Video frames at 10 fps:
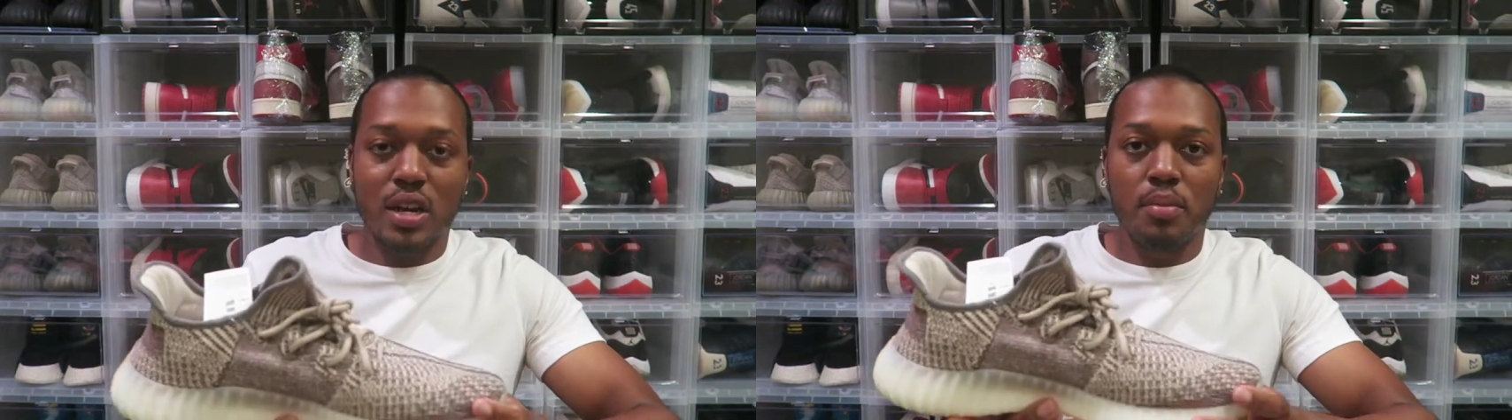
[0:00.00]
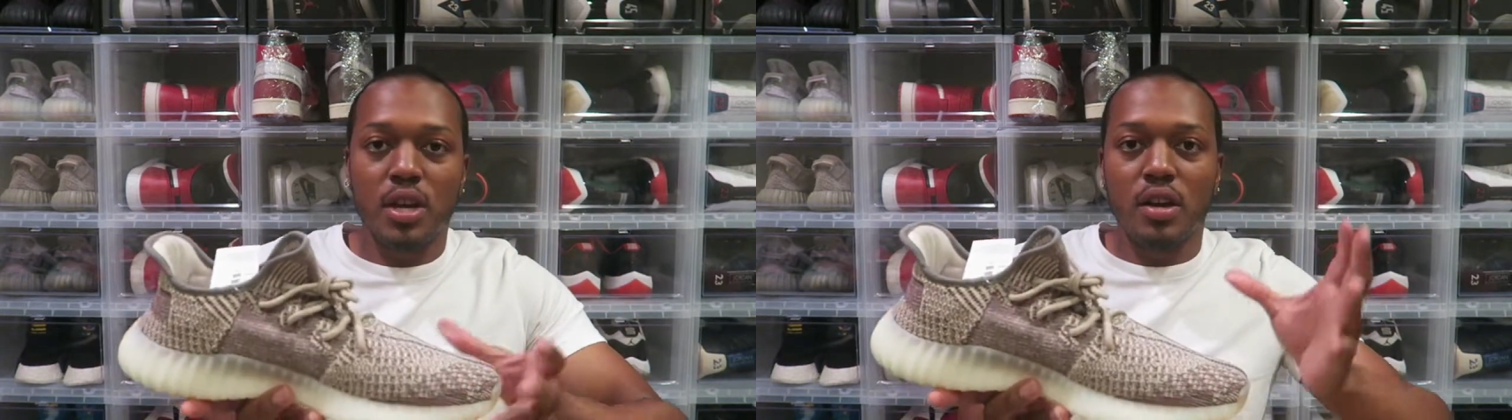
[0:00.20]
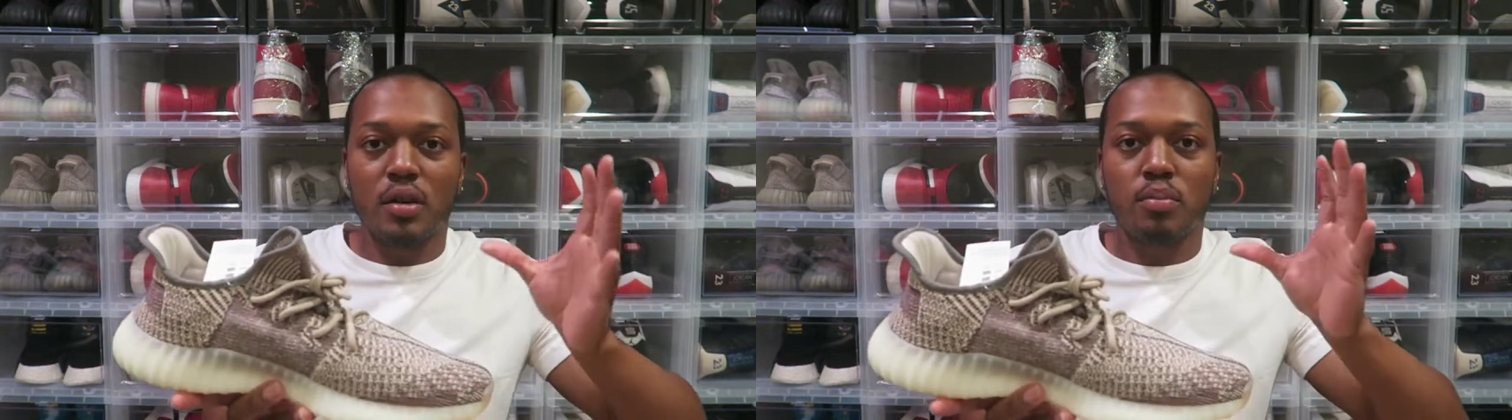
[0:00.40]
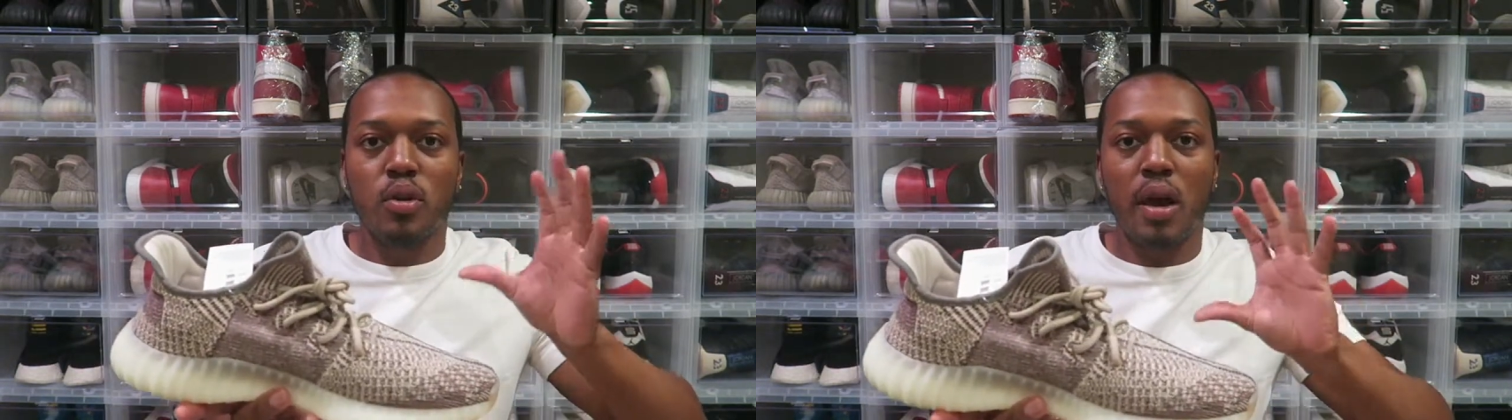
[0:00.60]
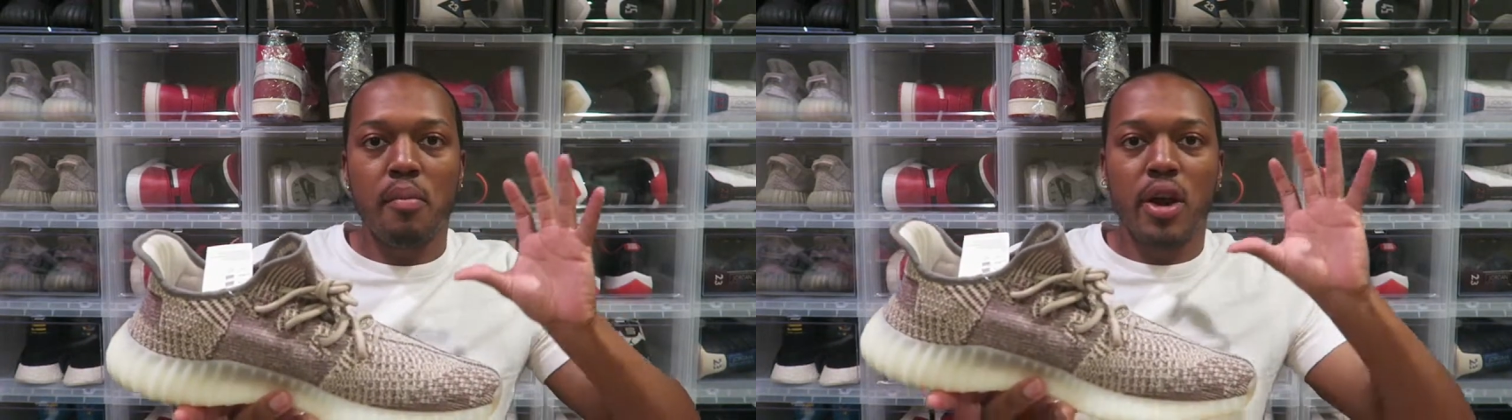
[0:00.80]
to be a
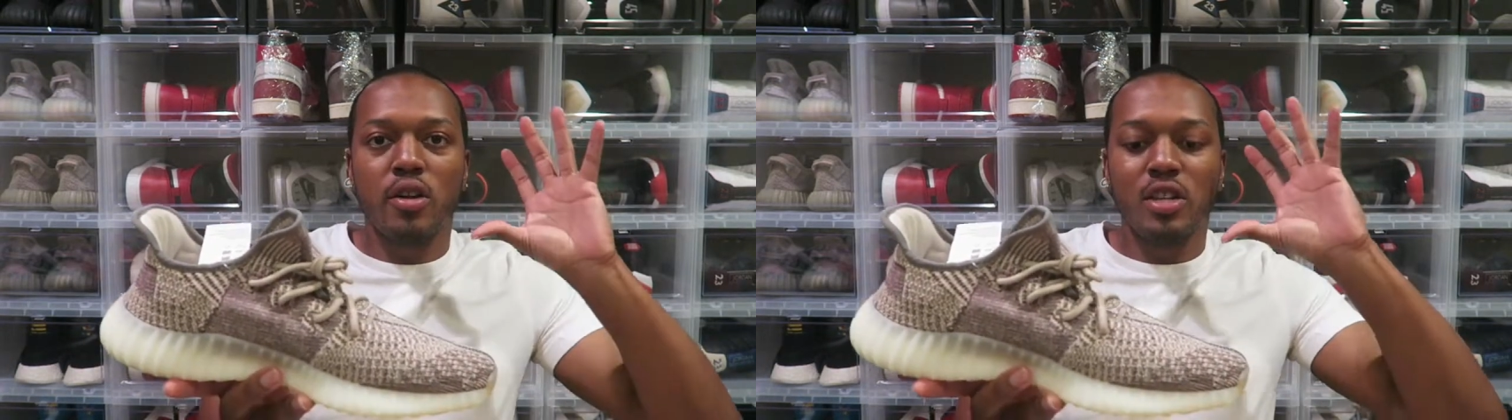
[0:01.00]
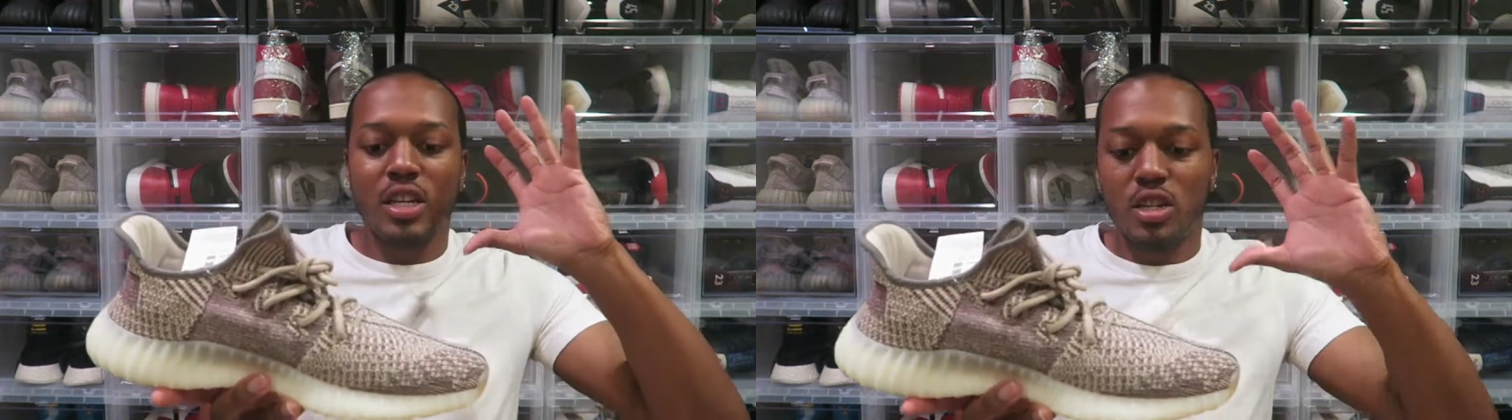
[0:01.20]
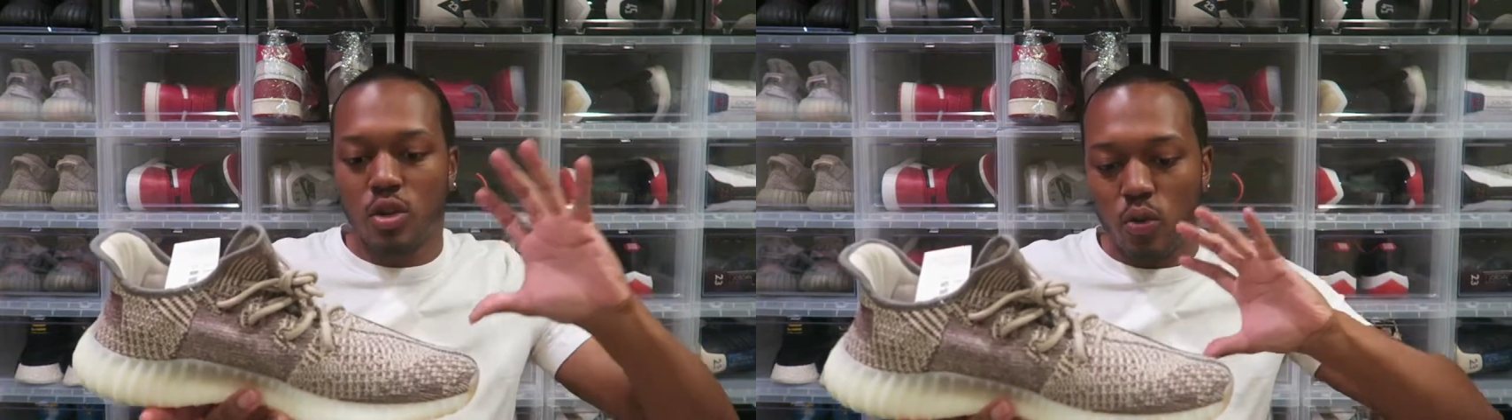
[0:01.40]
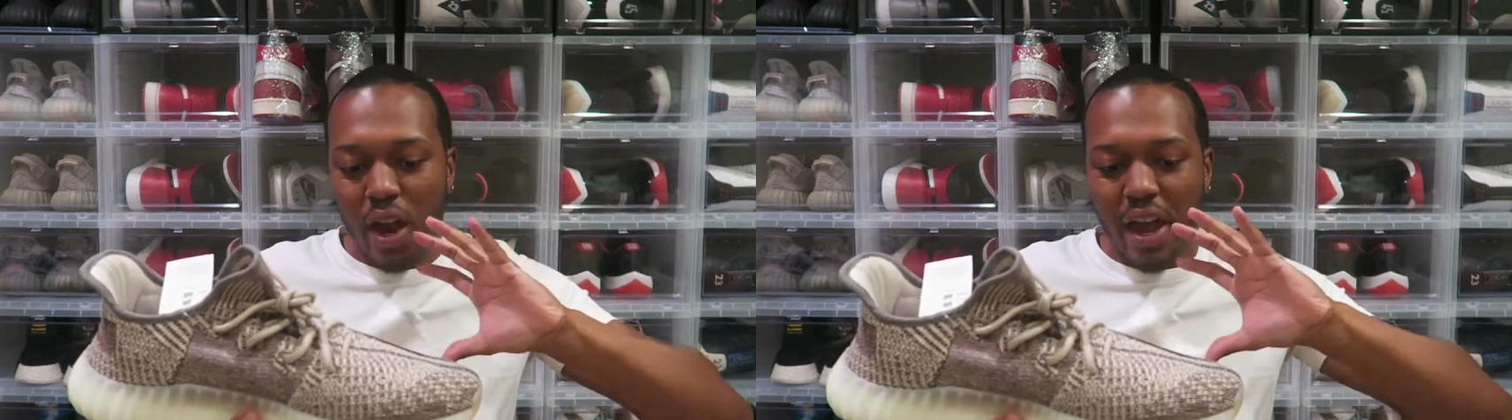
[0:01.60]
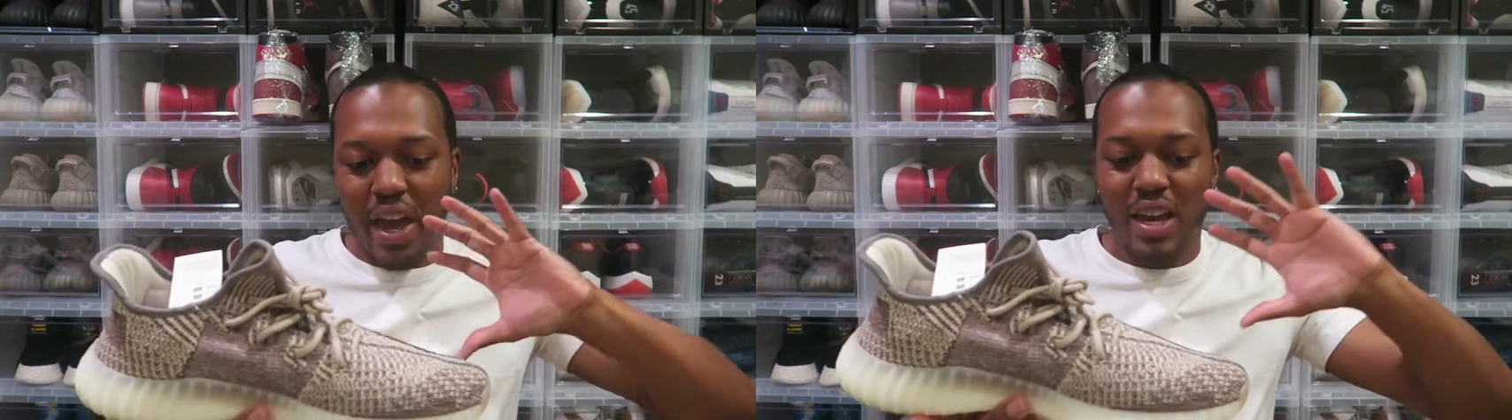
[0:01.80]
primarily
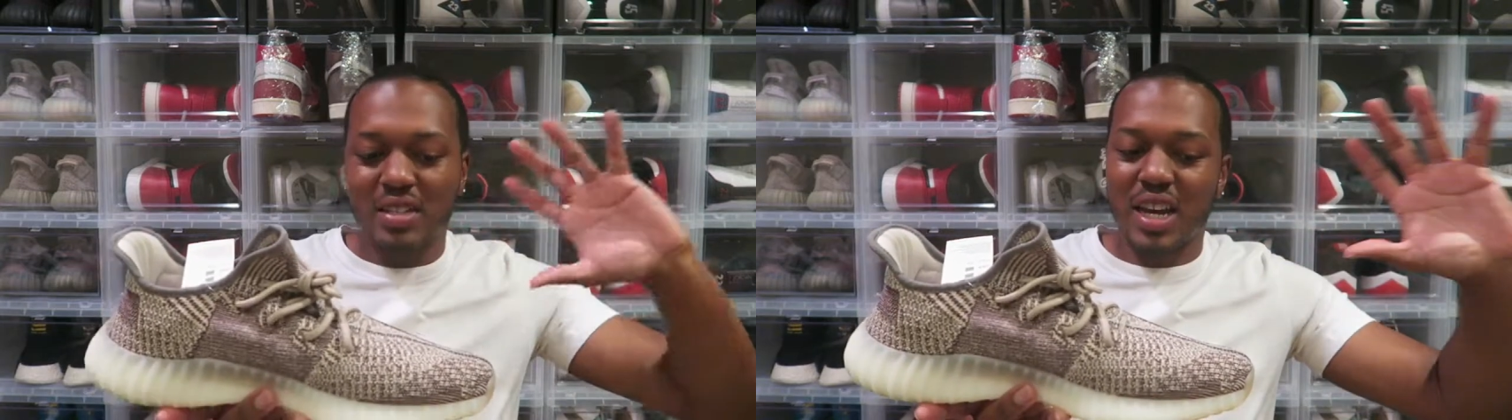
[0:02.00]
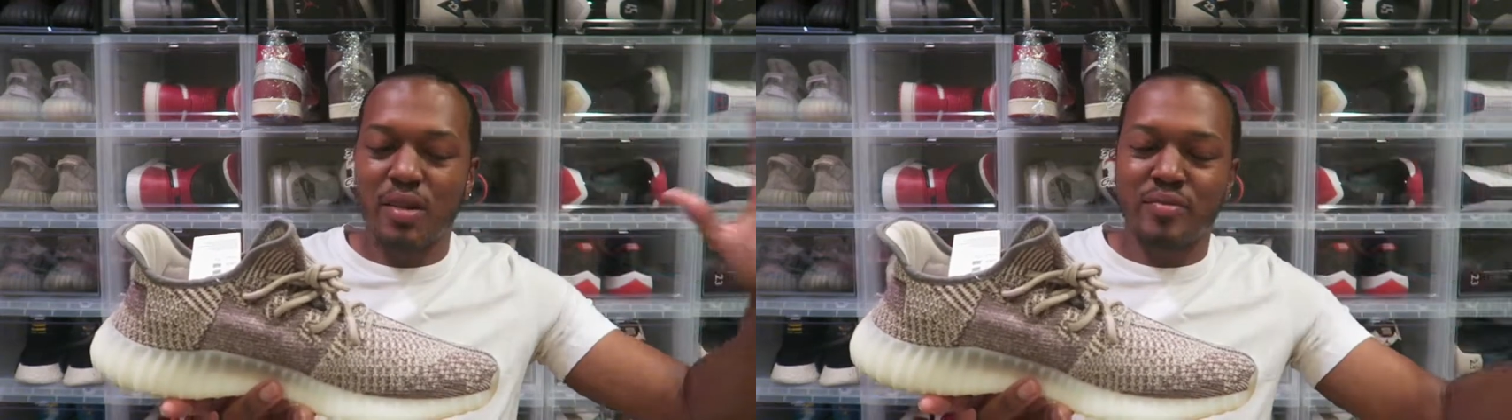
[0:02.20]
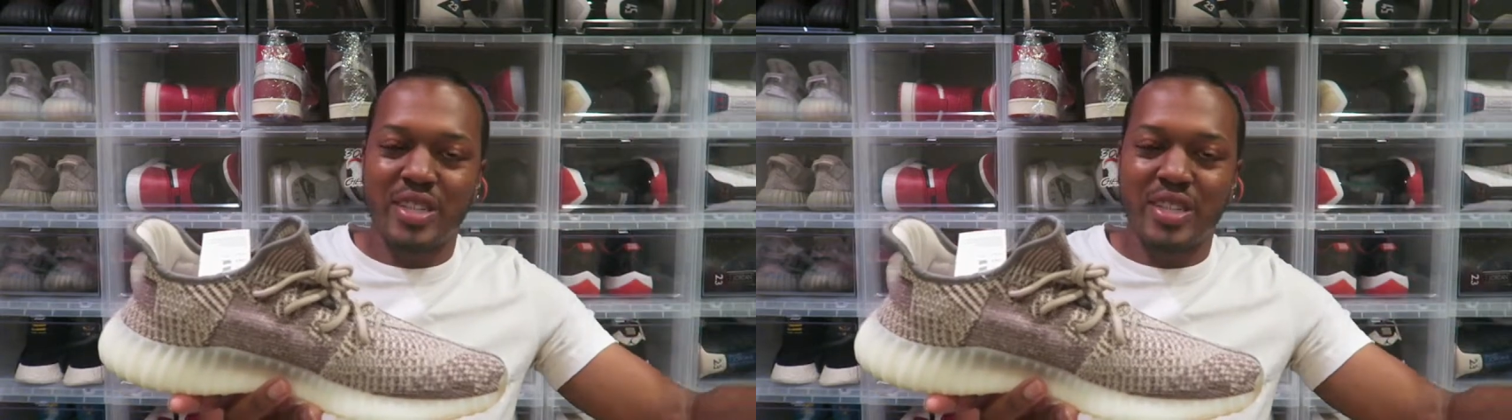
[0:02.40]
gray type